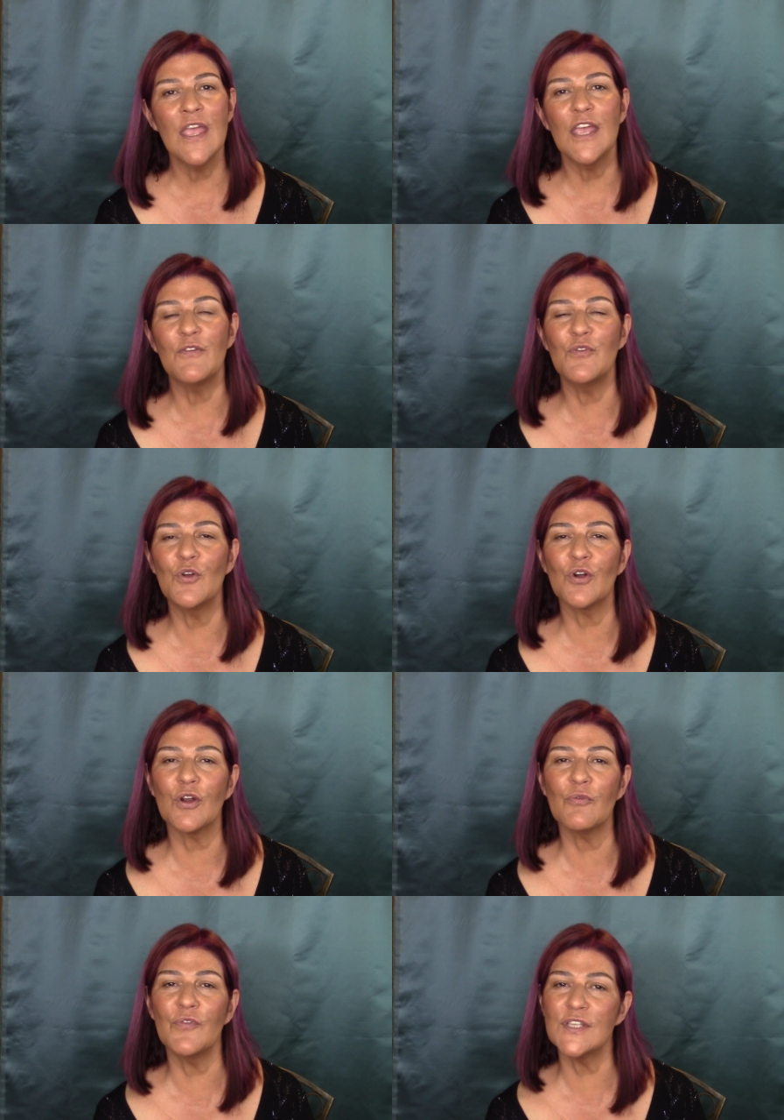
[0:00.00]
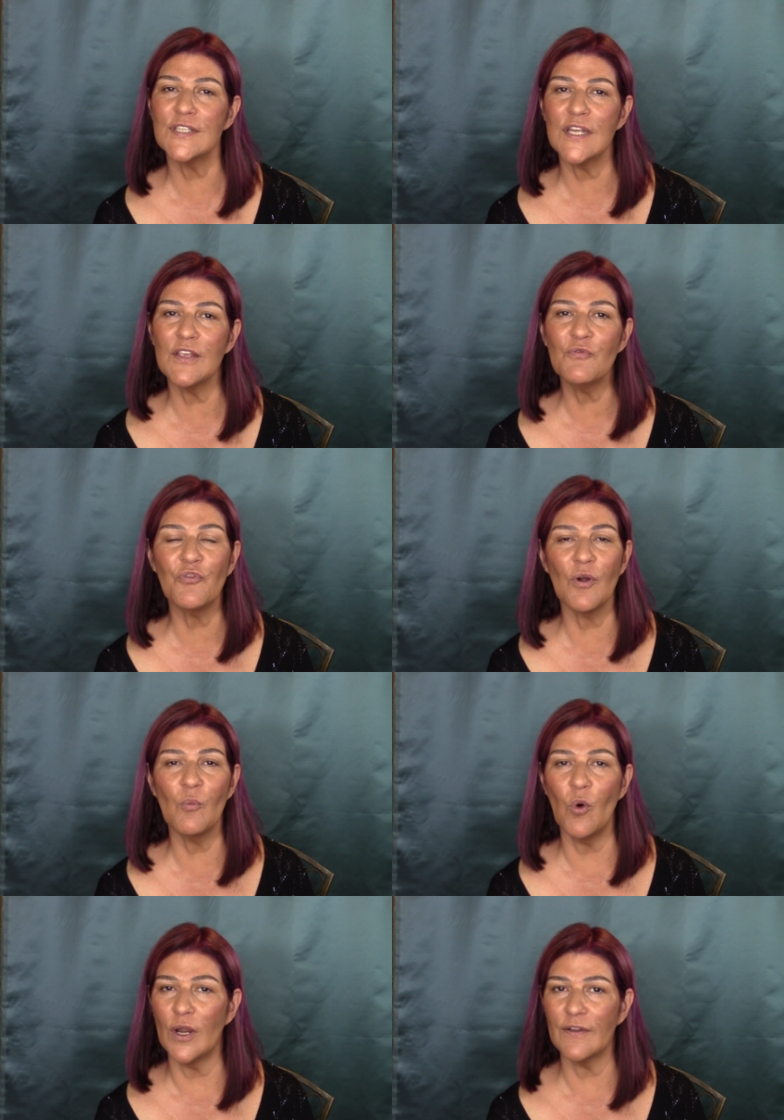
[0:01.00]
If you're visiting
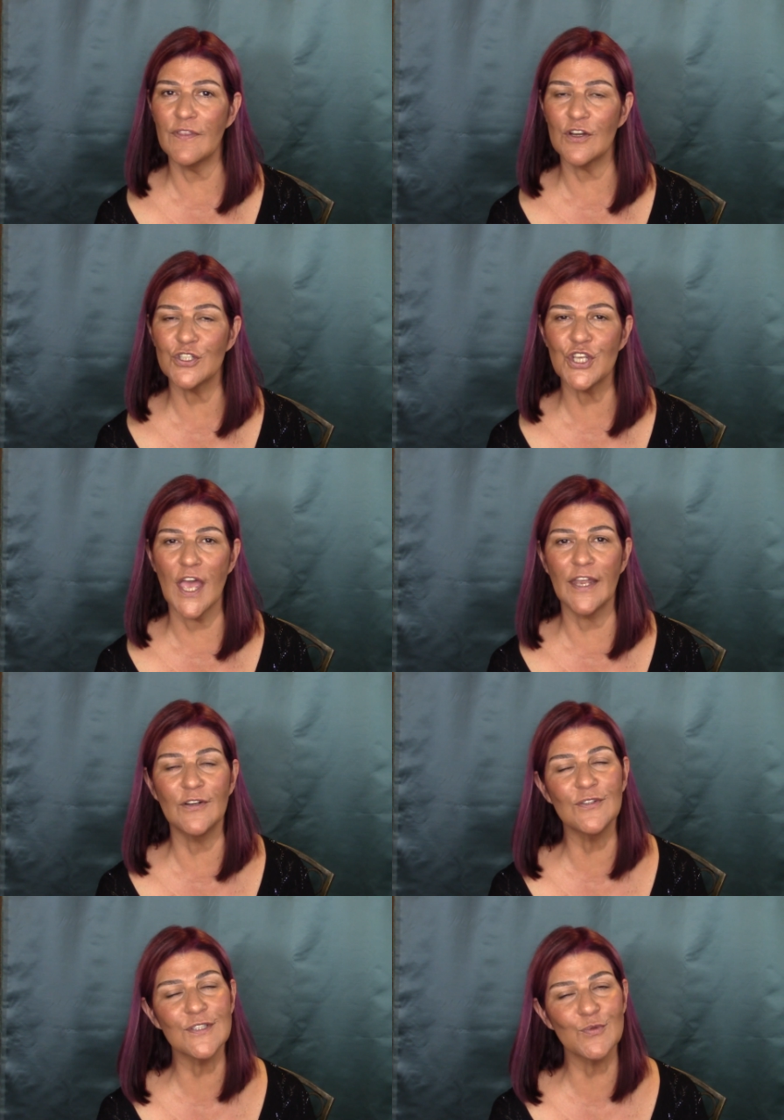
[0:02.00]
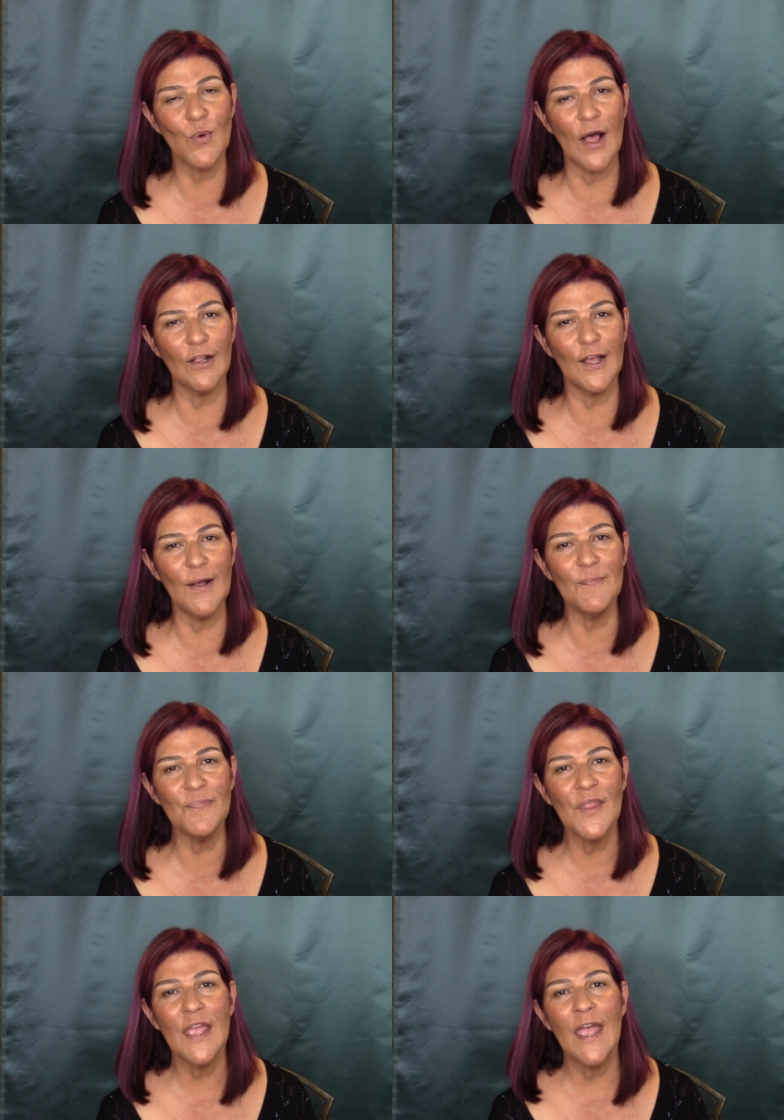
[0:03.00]
from one of their channels,
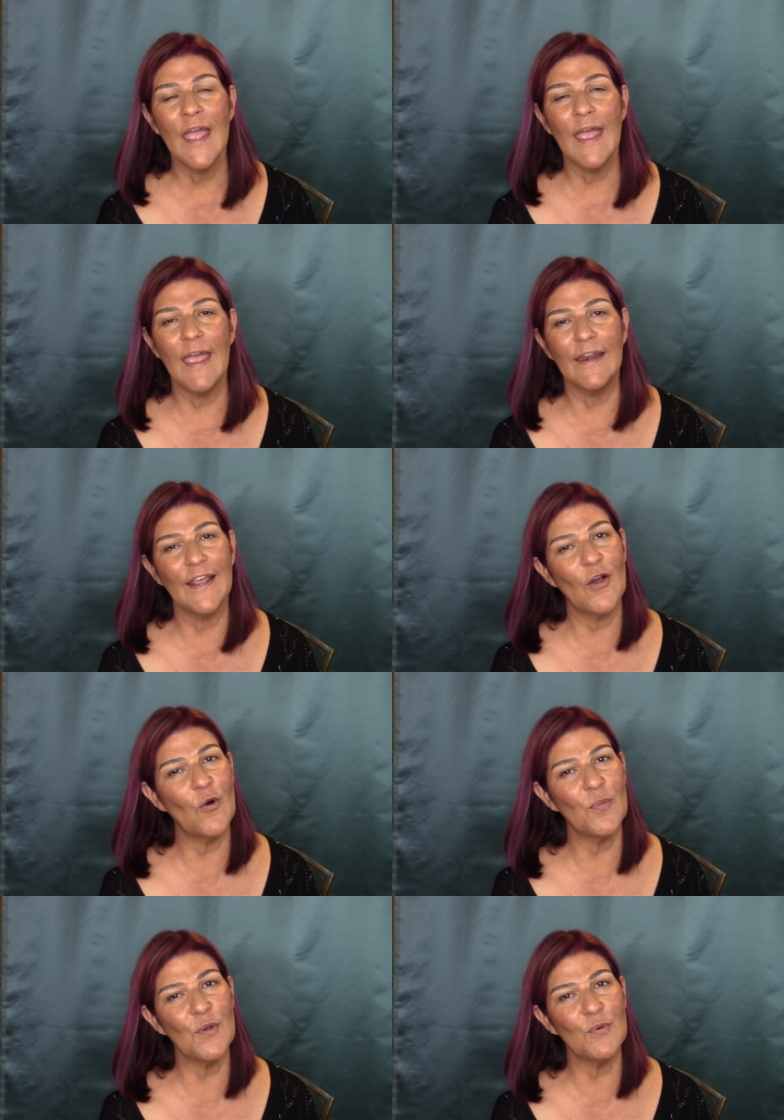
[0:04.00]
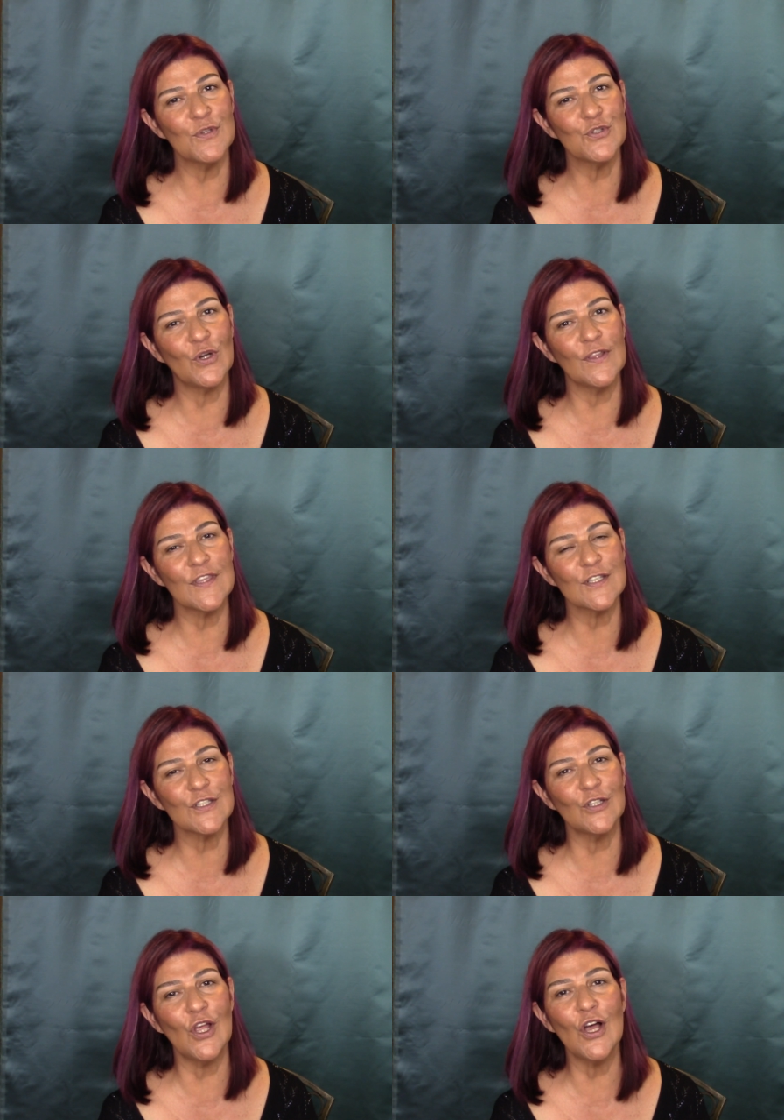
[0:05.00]
welcome, and I hope you enjoy this
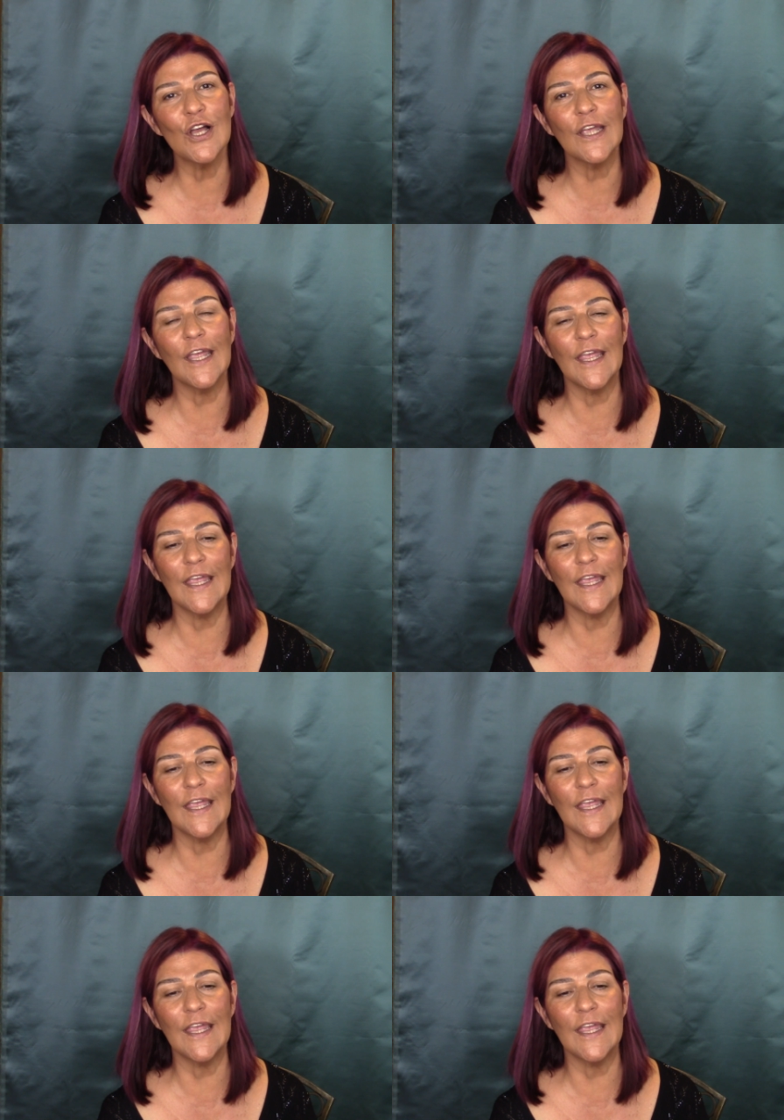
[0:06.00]
look.